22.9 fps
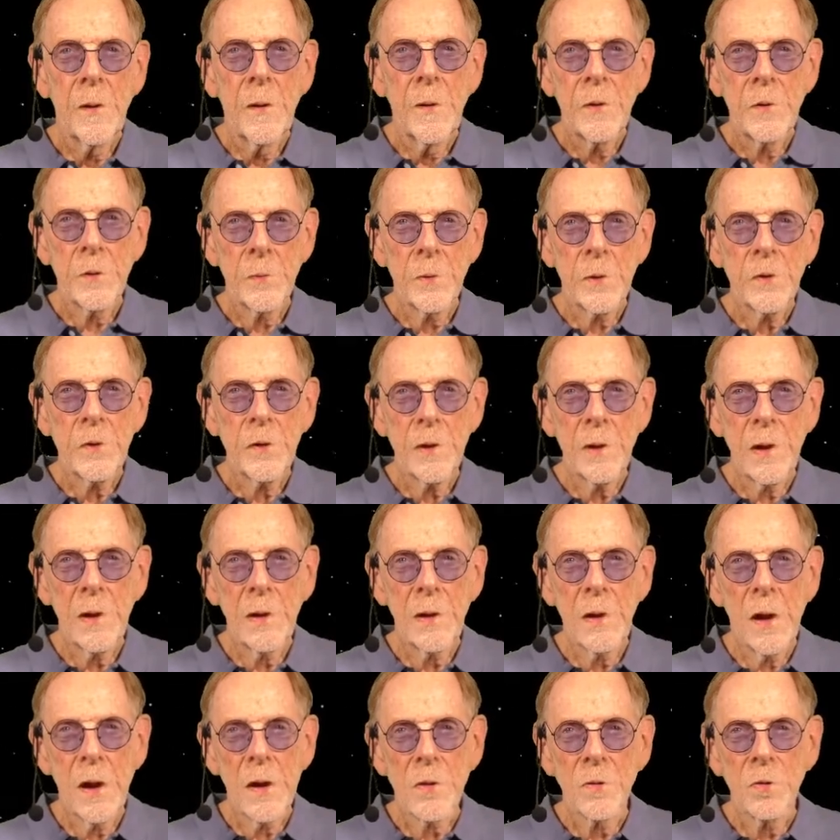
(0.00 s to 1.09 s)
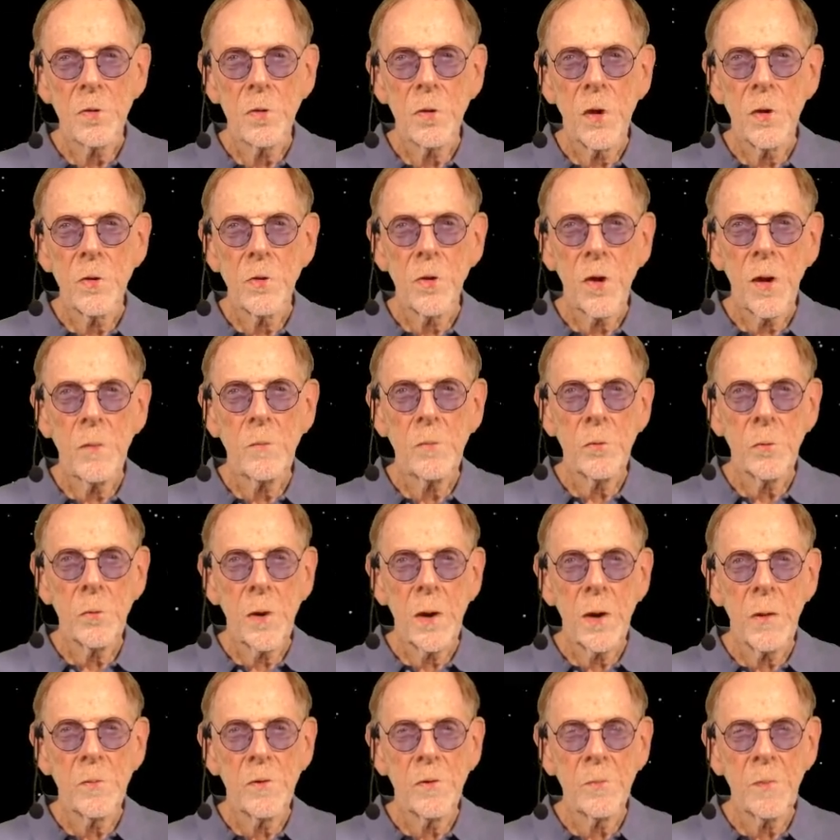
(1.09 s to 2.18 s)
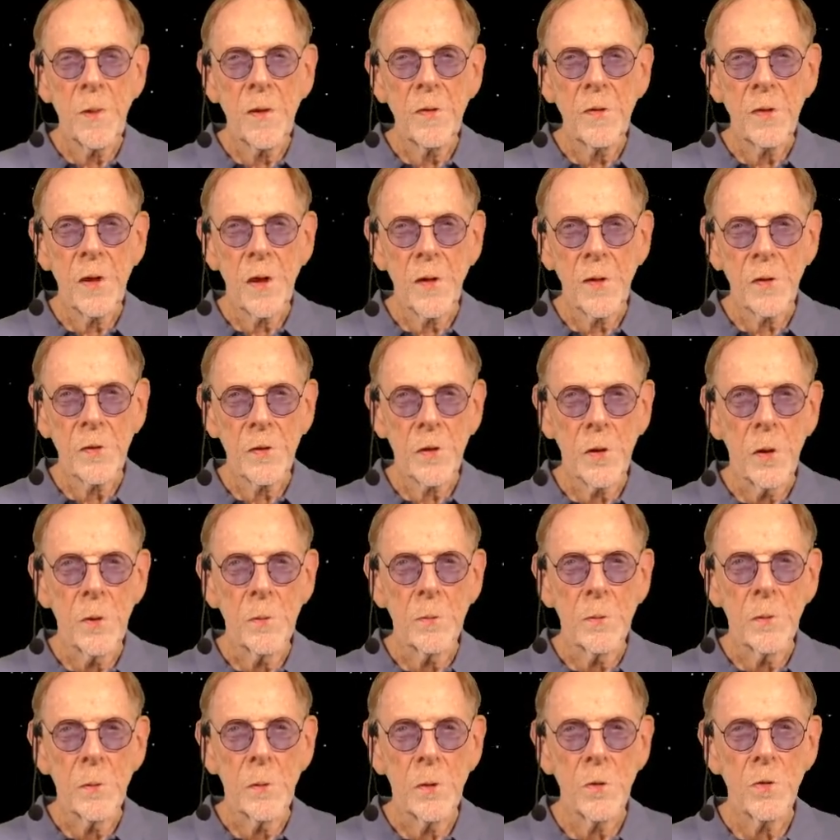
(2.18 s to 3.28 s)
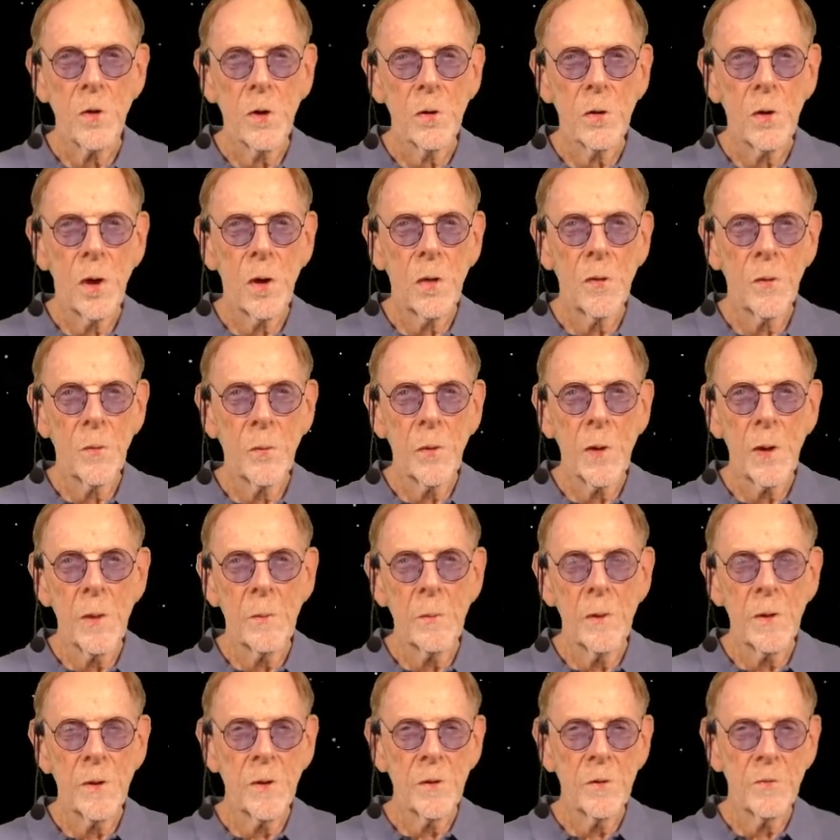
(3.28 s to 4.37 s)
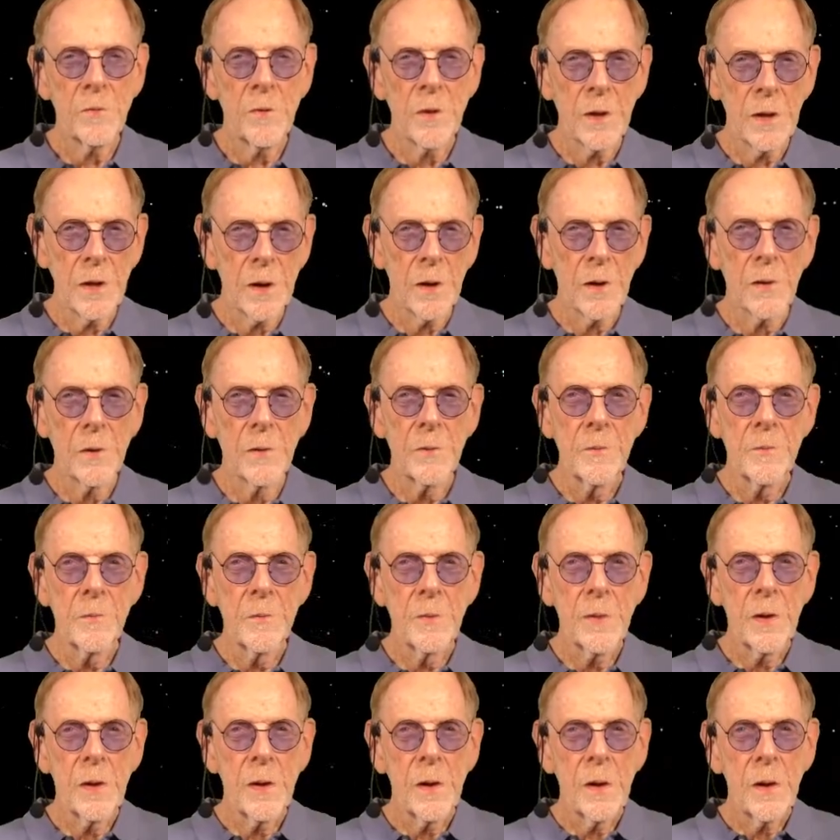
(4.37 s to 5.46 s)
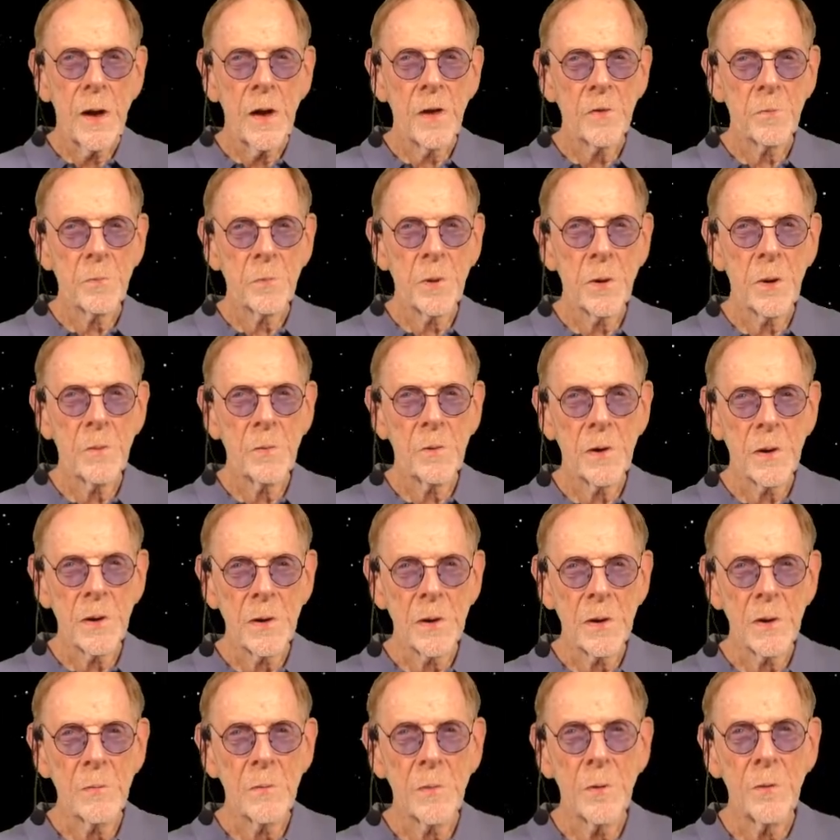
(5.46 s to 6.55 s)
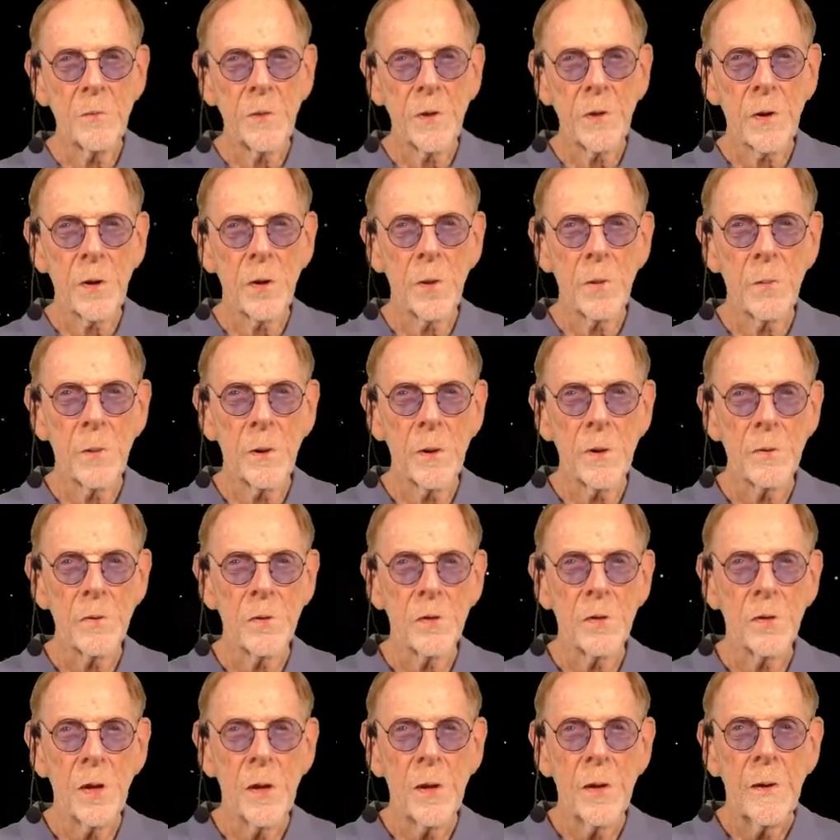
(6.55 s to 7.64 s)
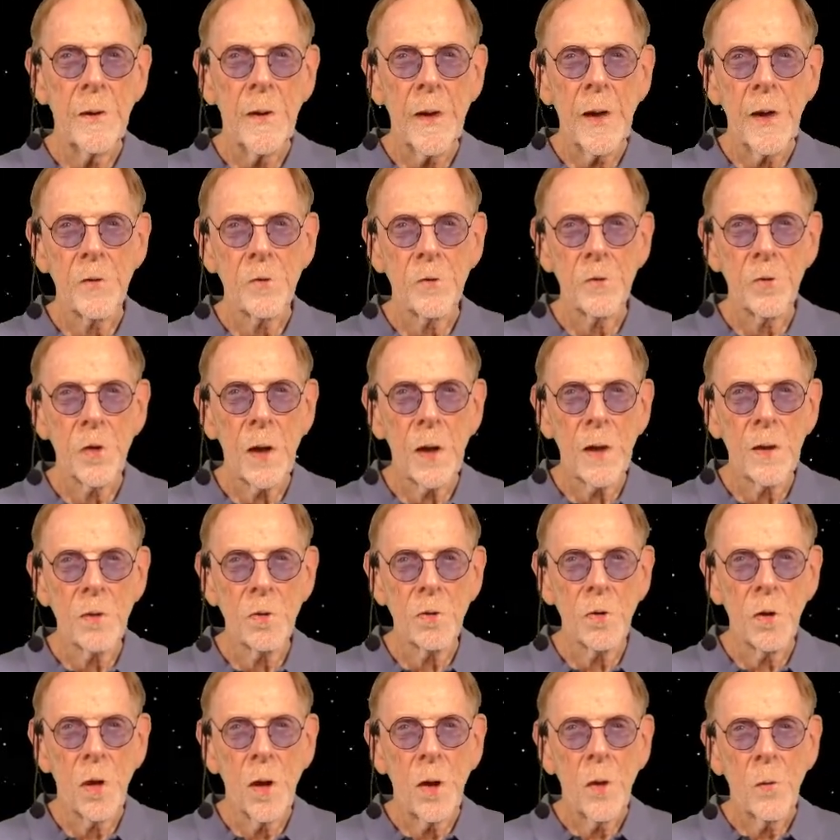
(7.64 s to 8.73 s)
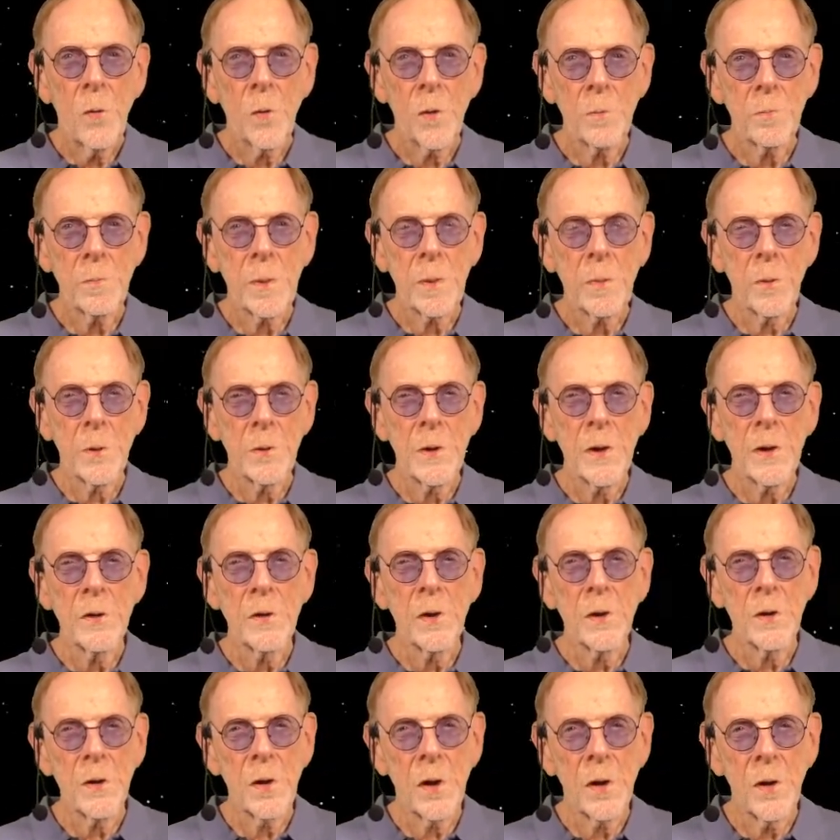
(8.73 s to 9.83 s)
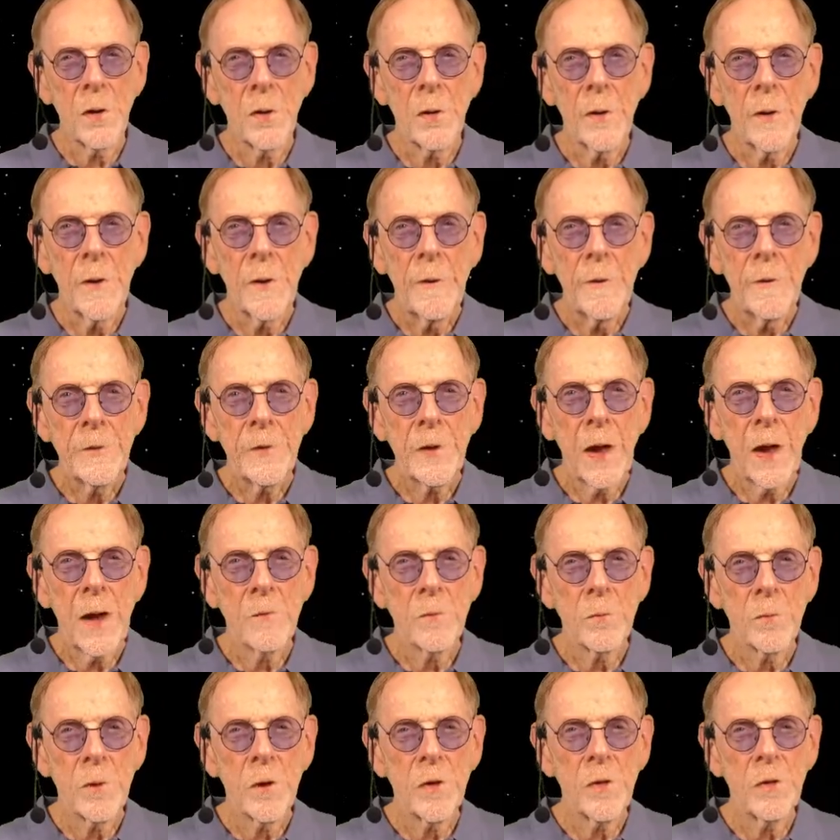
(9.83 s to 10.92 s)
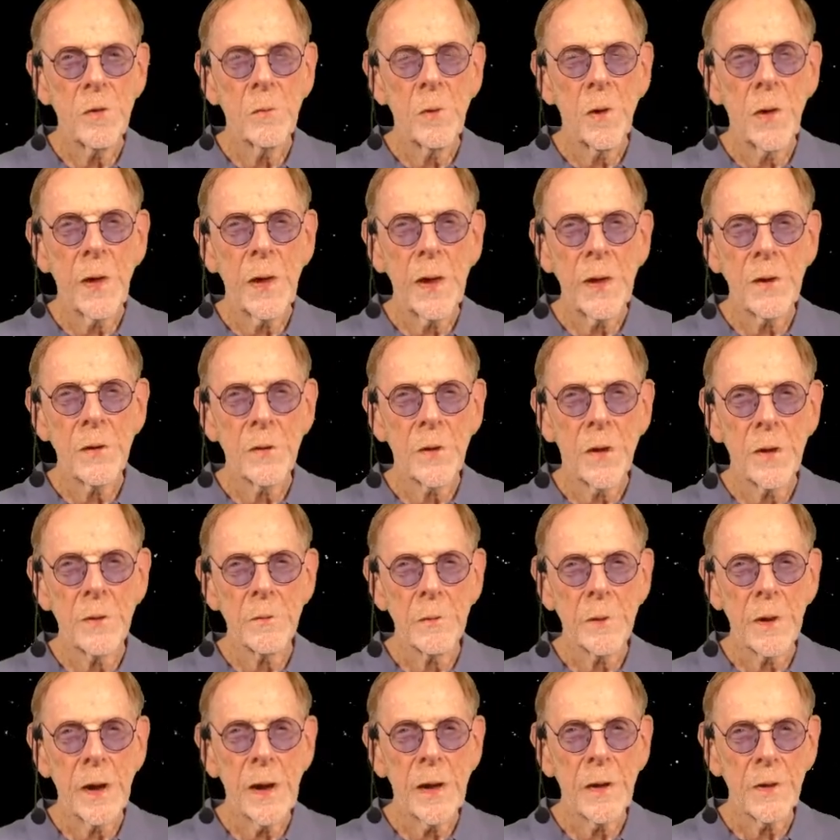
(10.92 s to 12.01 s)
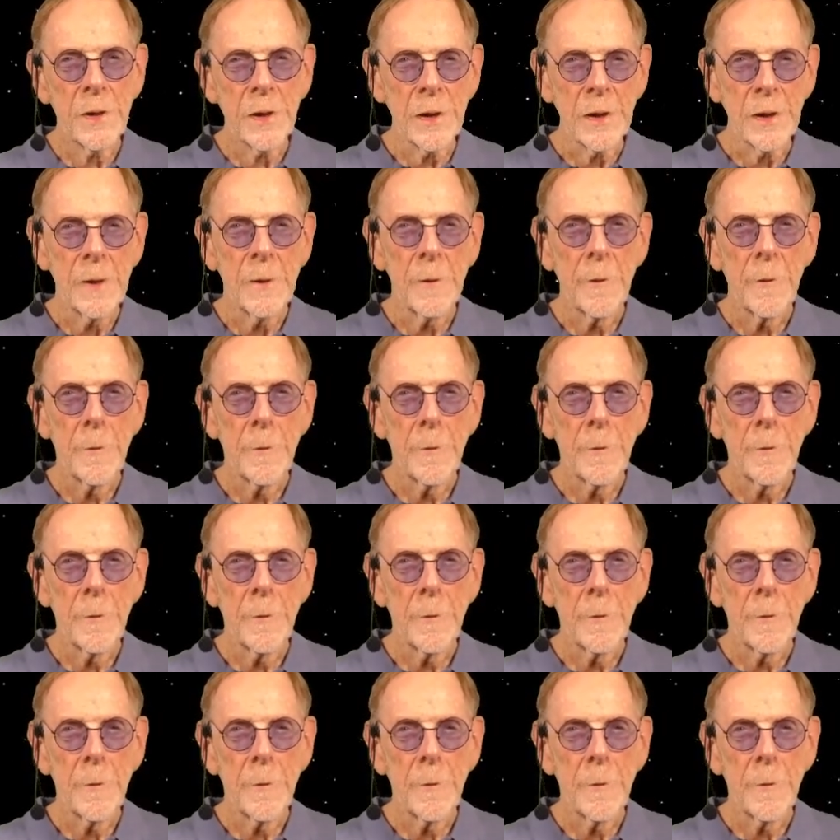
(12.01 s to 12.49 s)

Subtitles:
The recently launched James Webb Space Telescope, which I'll call the Webb in this video, has permanently moved the goalposts, has changed what people need to know to have a reasonable handle on reality.